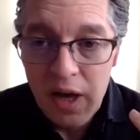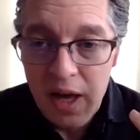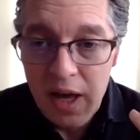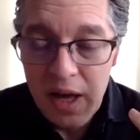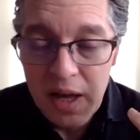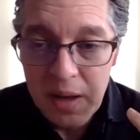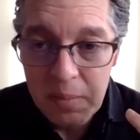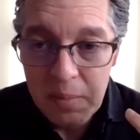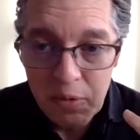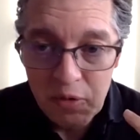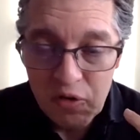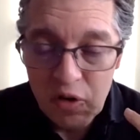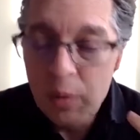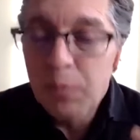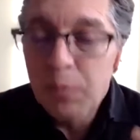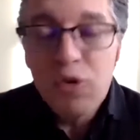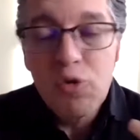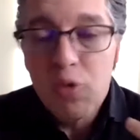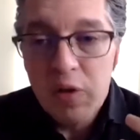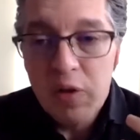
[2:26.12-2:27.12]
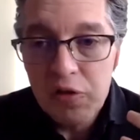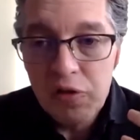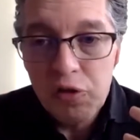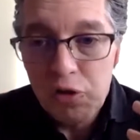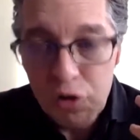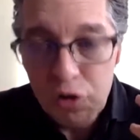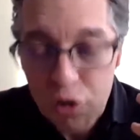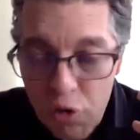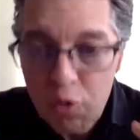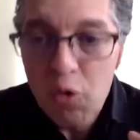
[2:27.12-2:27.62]
a sumptuous
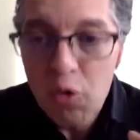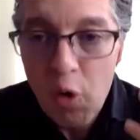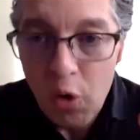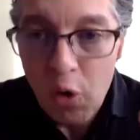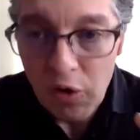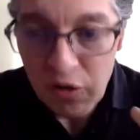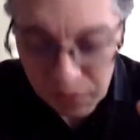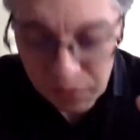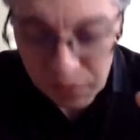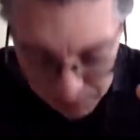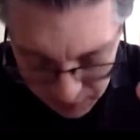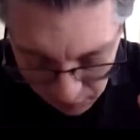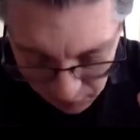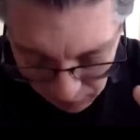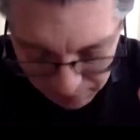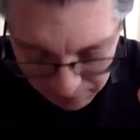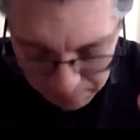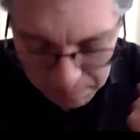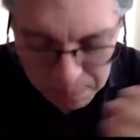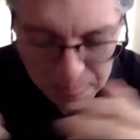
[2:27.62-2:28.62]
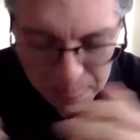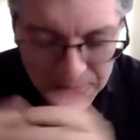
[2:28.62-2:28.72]
two-course meal.